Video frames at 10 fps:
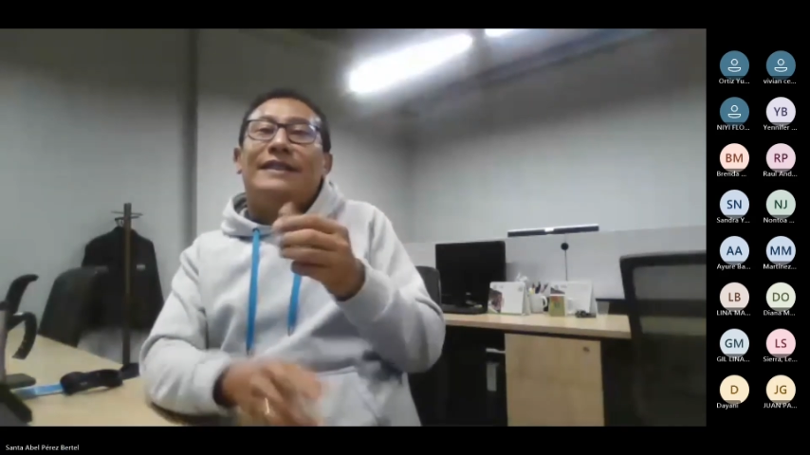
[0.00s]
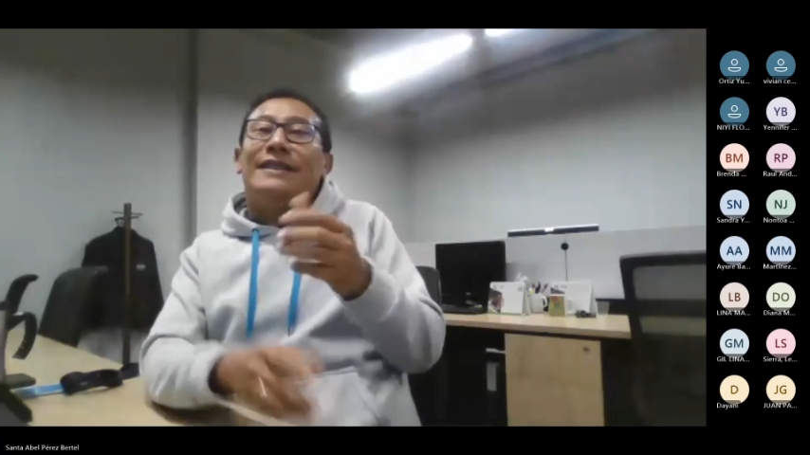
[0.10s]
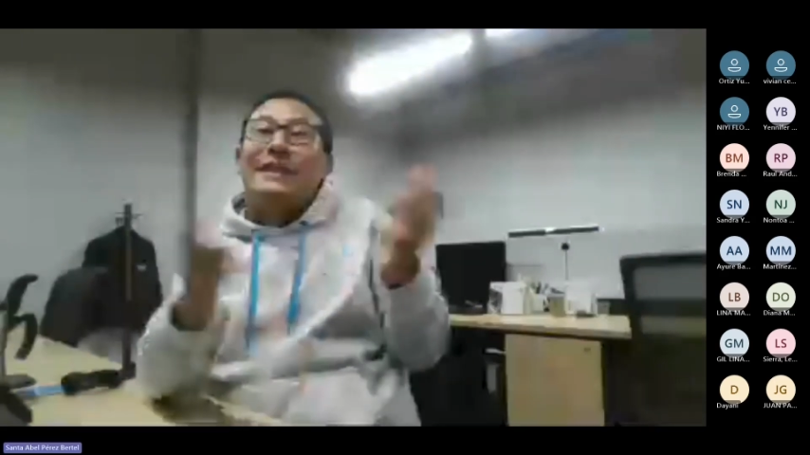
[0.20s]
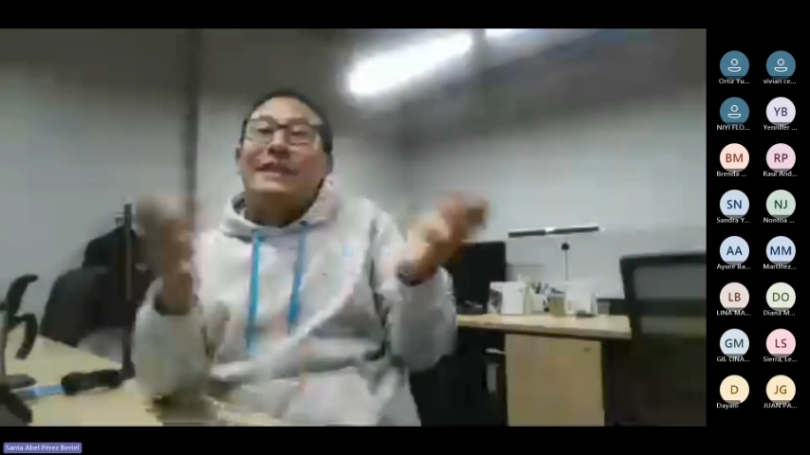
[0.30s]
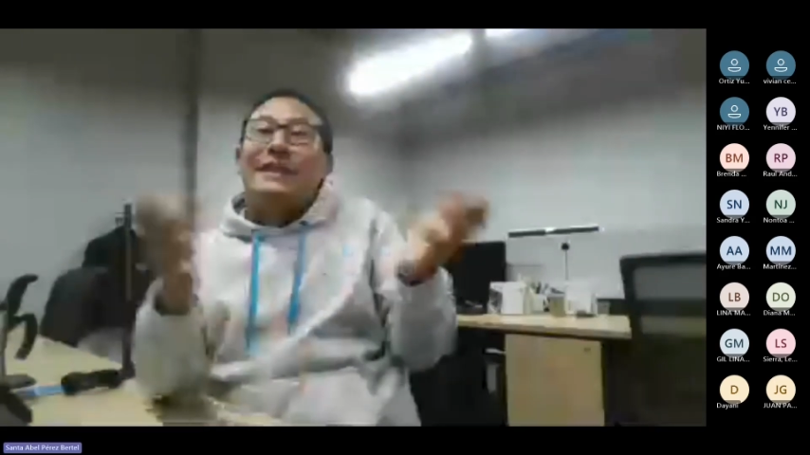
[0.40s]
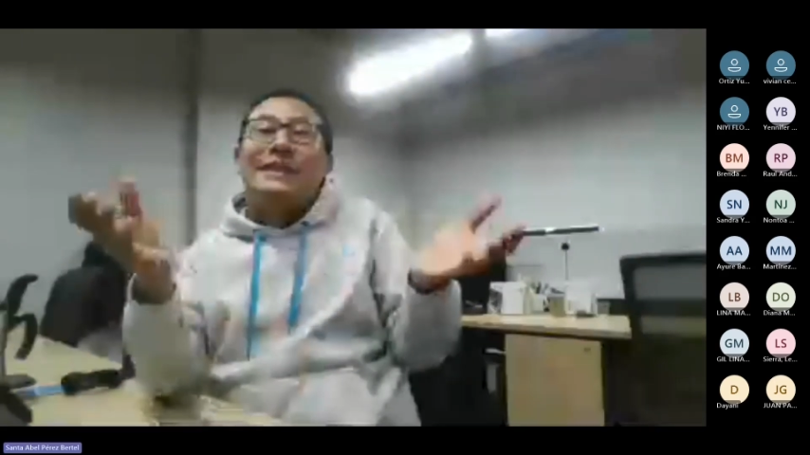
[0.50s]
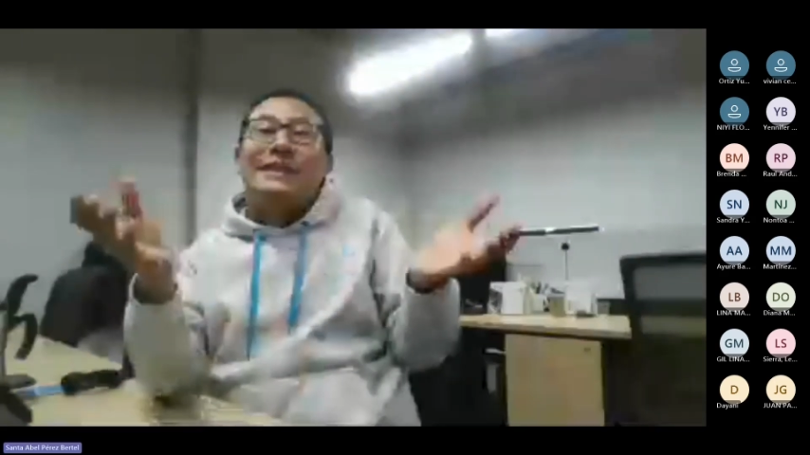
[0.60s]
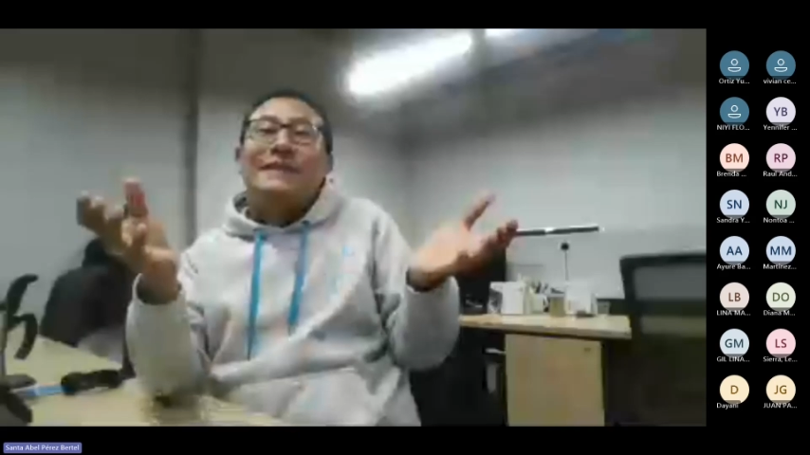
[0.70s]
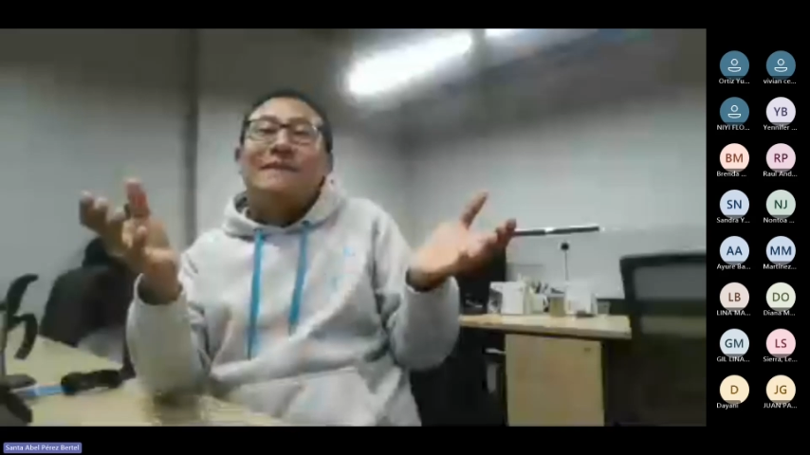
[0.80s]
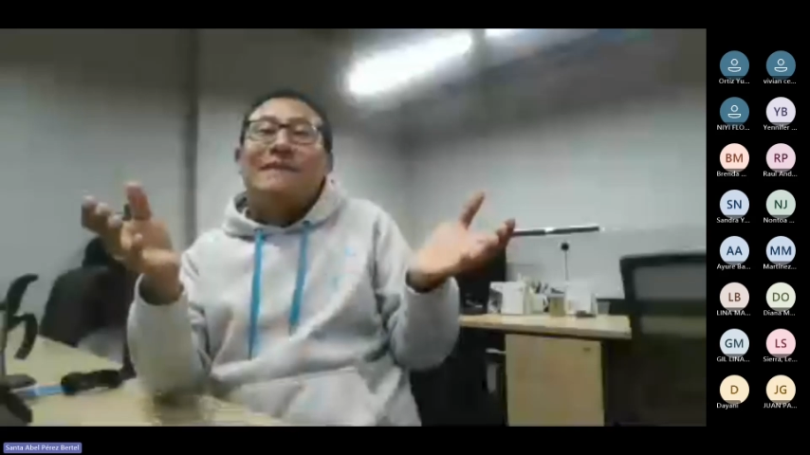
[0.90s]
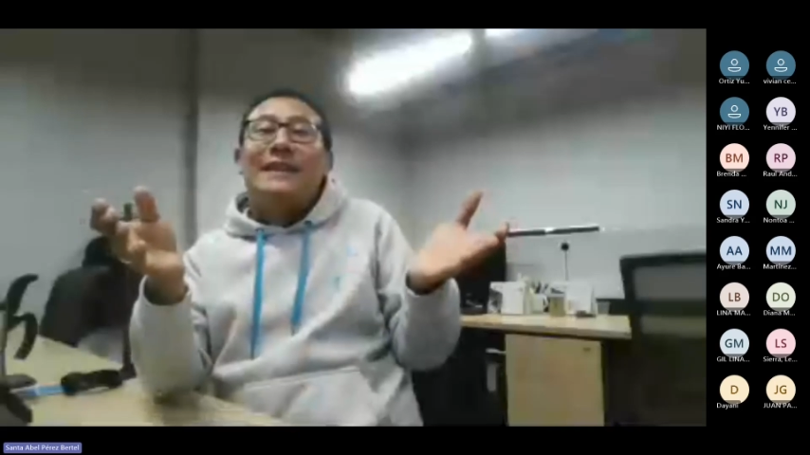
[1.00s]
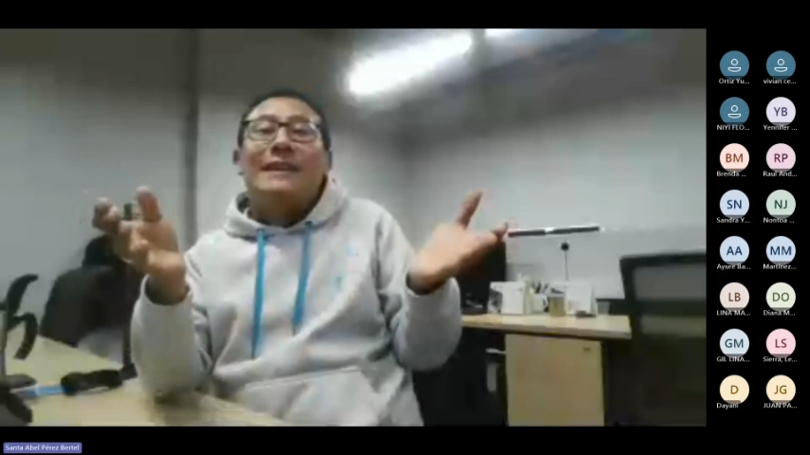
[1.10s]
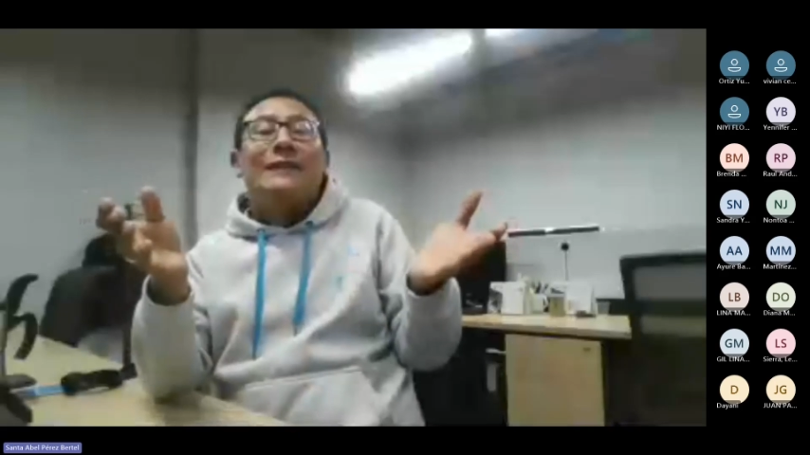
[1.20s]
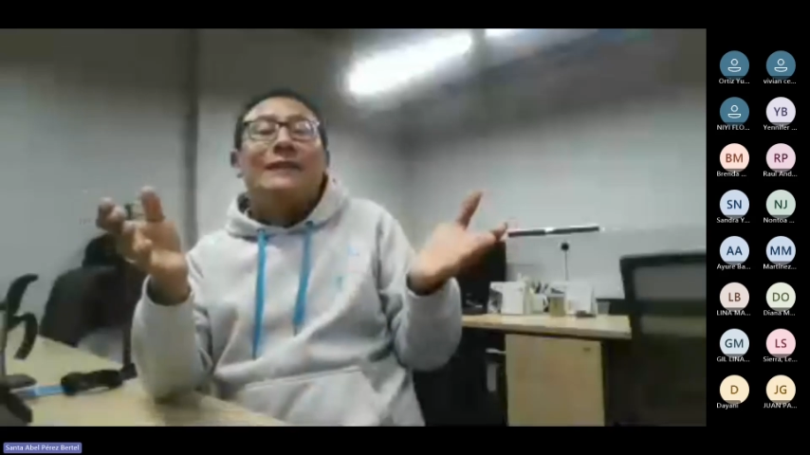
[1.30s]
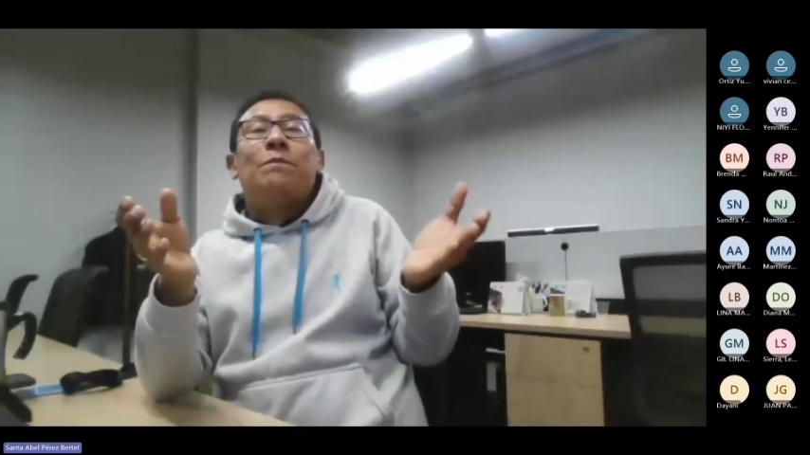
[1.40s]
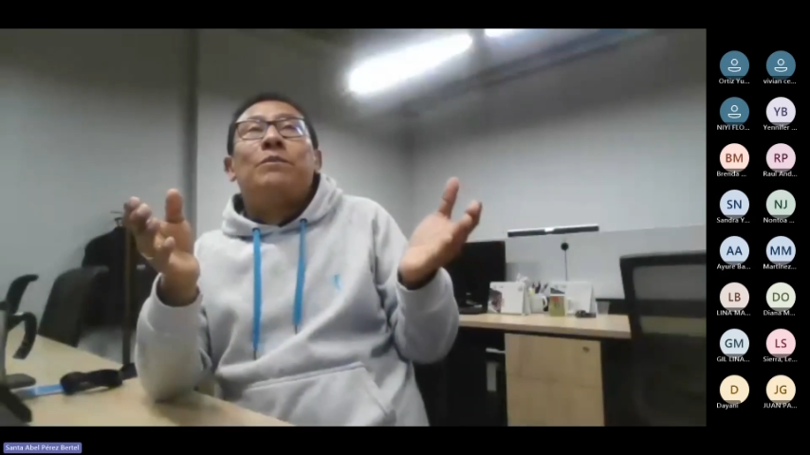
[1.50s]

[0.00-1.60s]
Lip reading: It's easy. Yes.